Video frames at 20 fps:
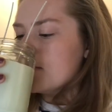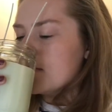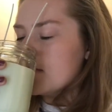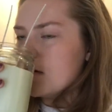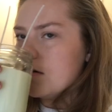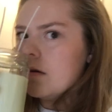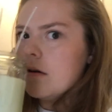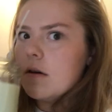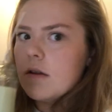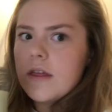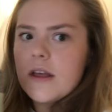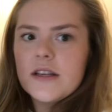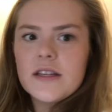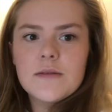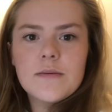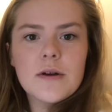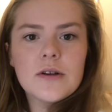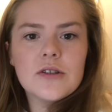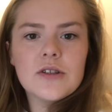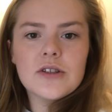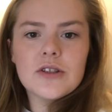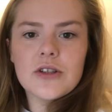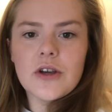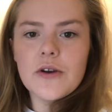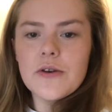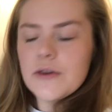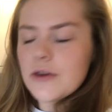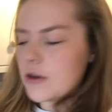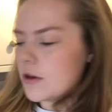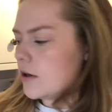Oh, they smell
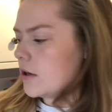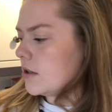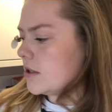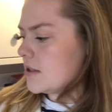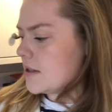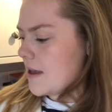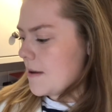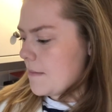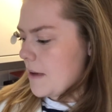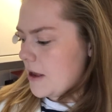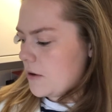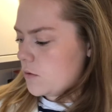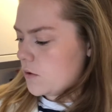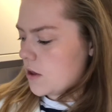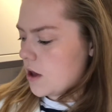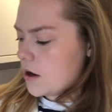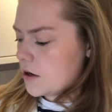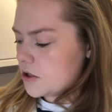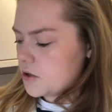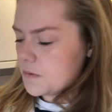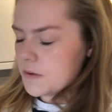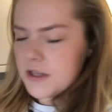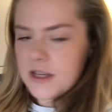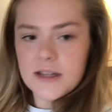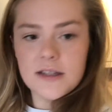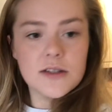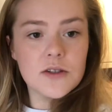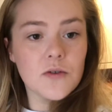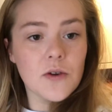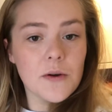so good. They're made with
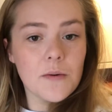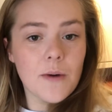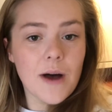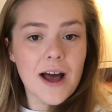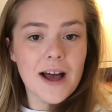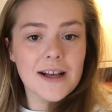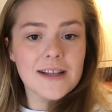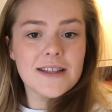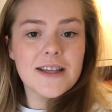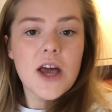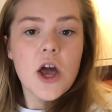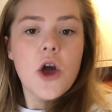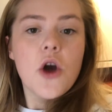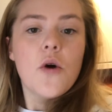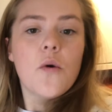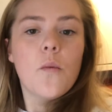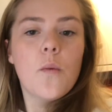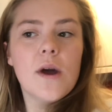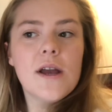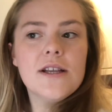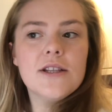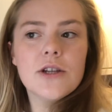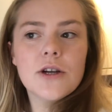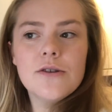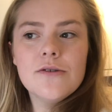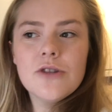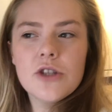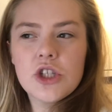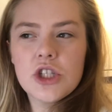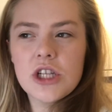100% soy wax. We
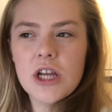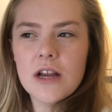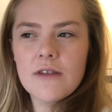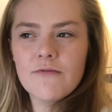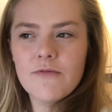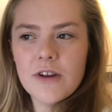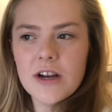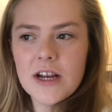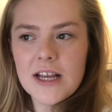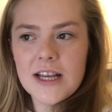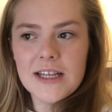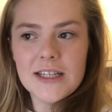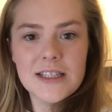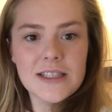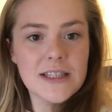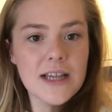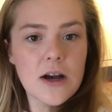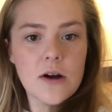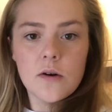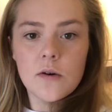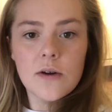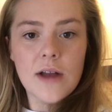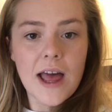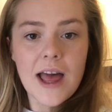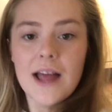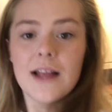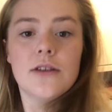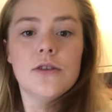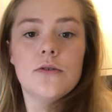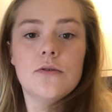don't generally sell
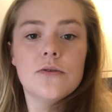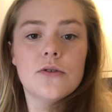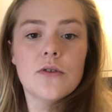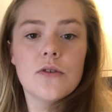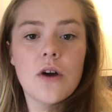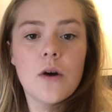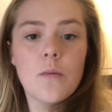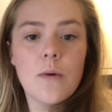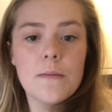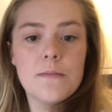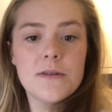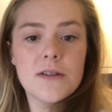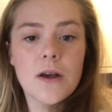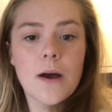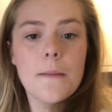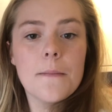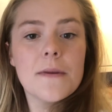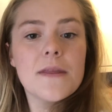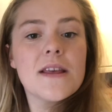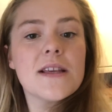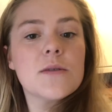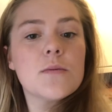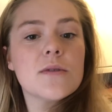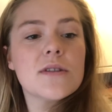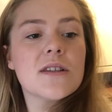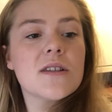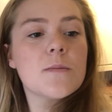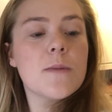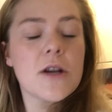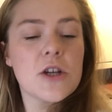candles on our website, but this
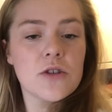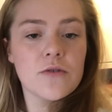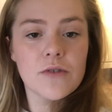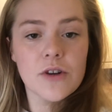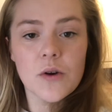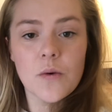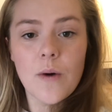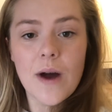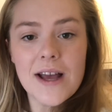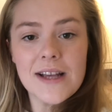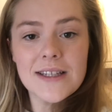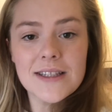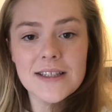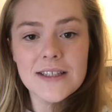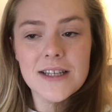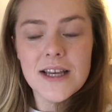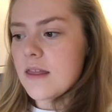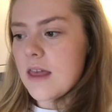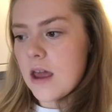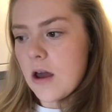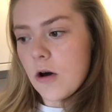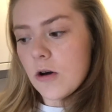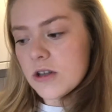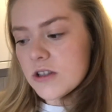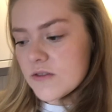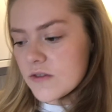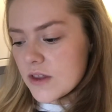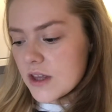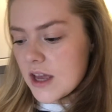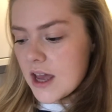was a special request. They
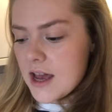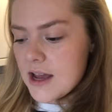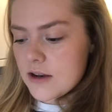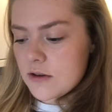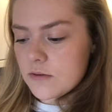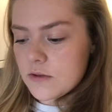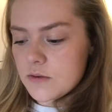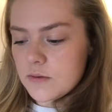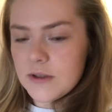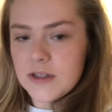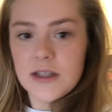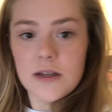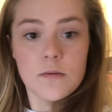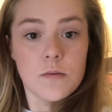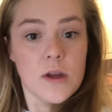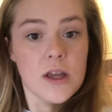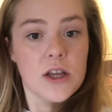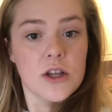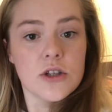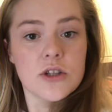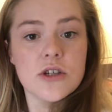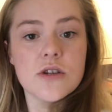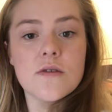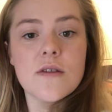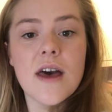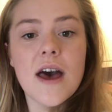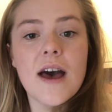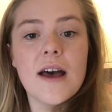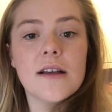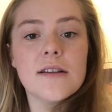asked for the candles, we said we can do
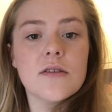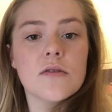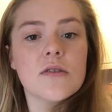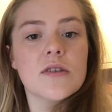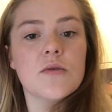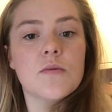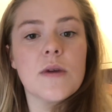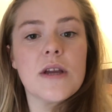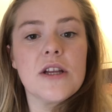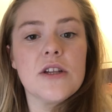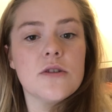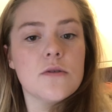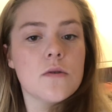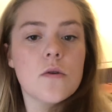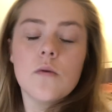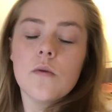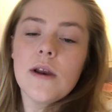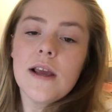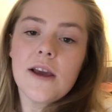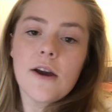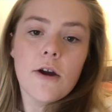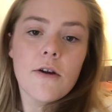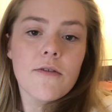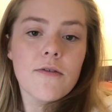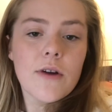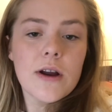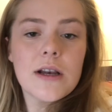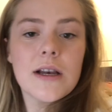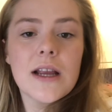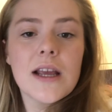that as long as we can do it all
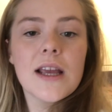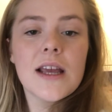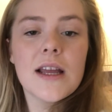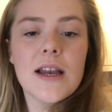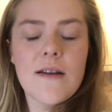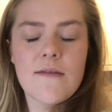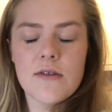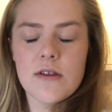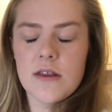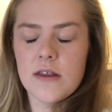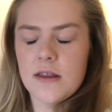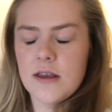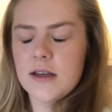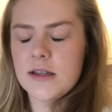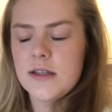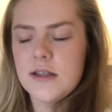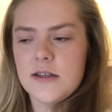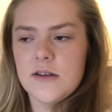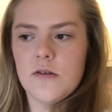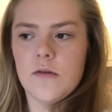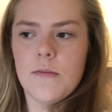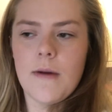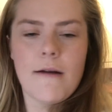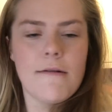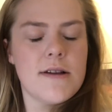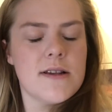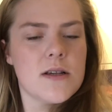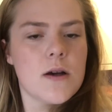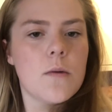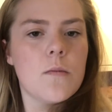eco-friendly and everything that still
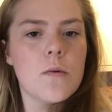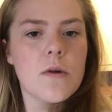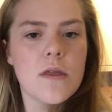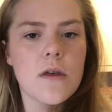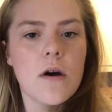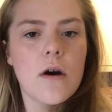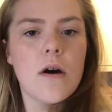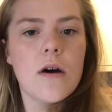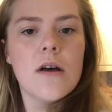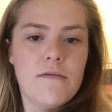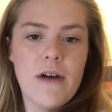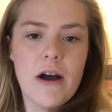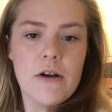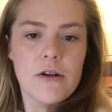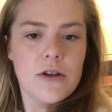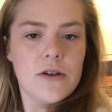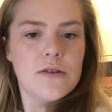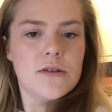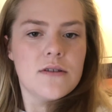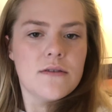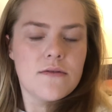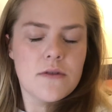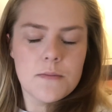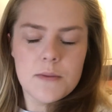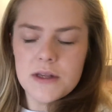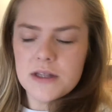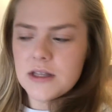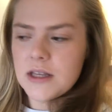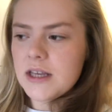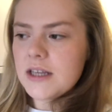marries up with our values of the
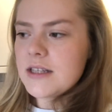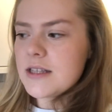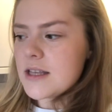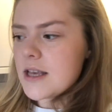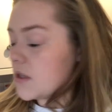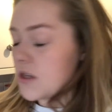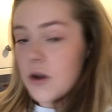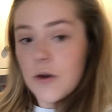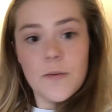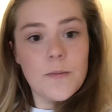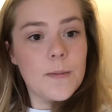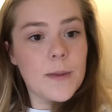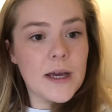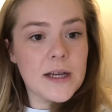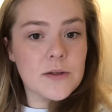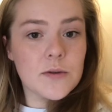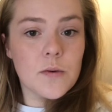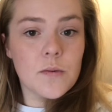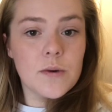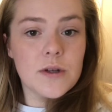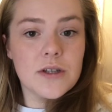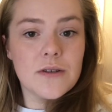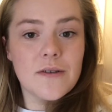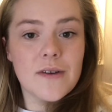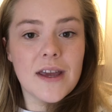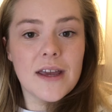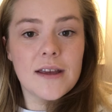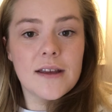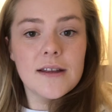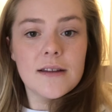business. So that's what we're
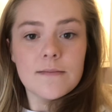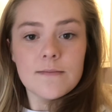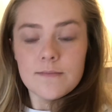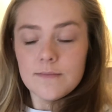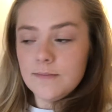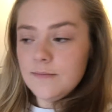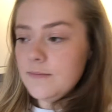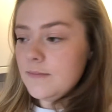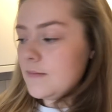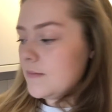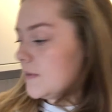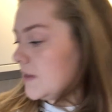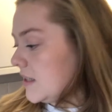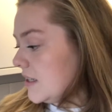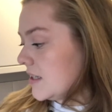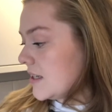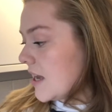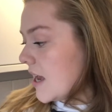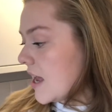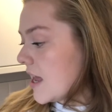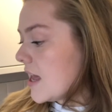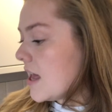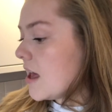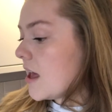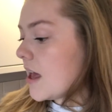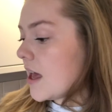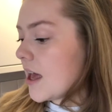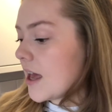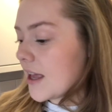doing today.